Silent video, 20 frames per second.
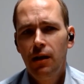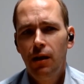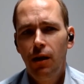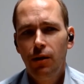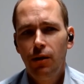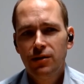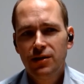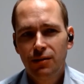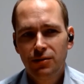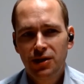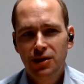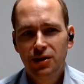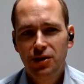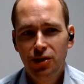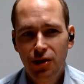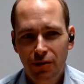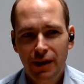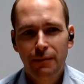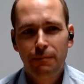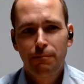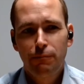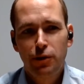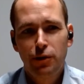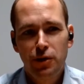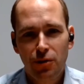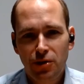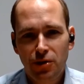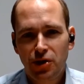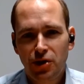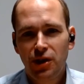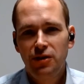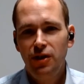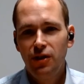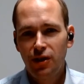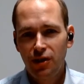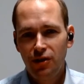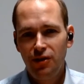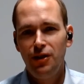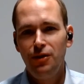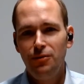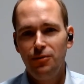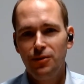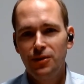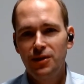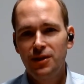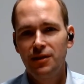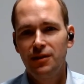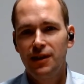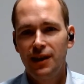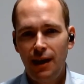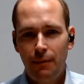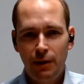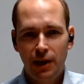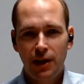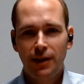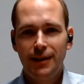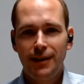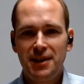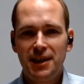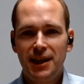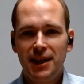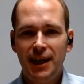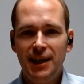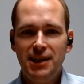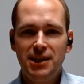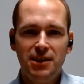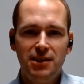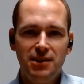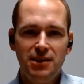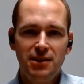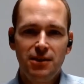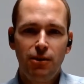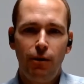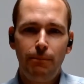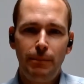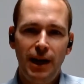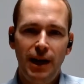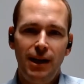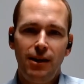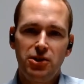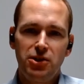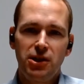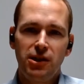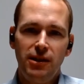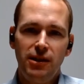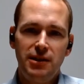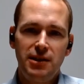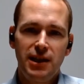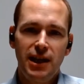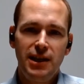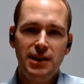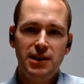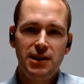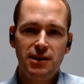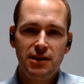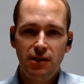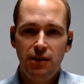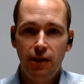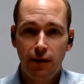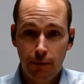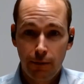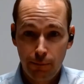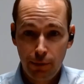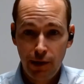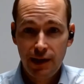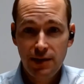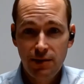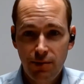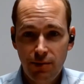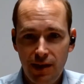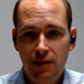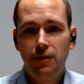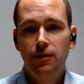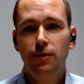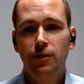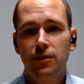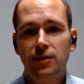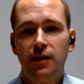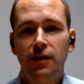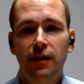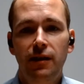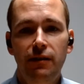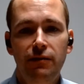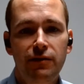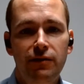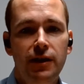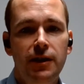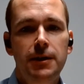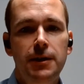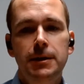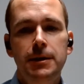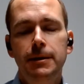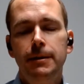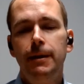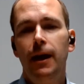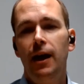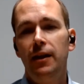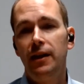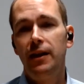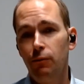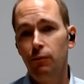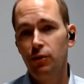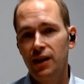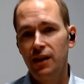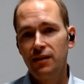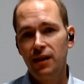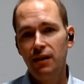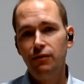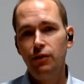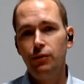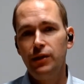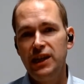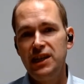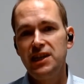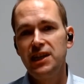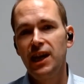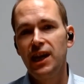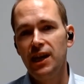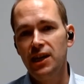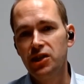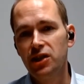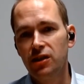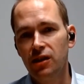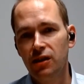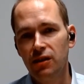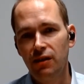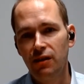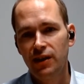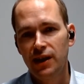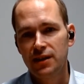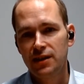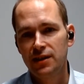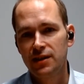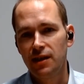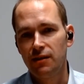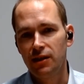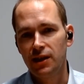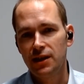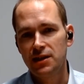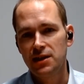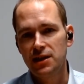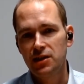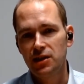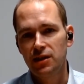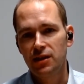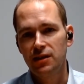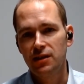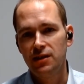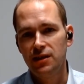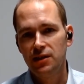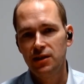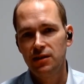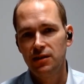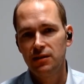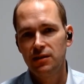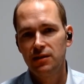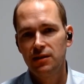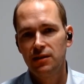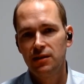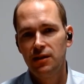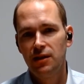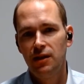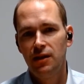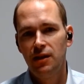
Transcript: Also, during production, you can use chemical indicators or biological indicators that you can place within the autoclave, and that would then give you an indication that you've had sterilization conditions.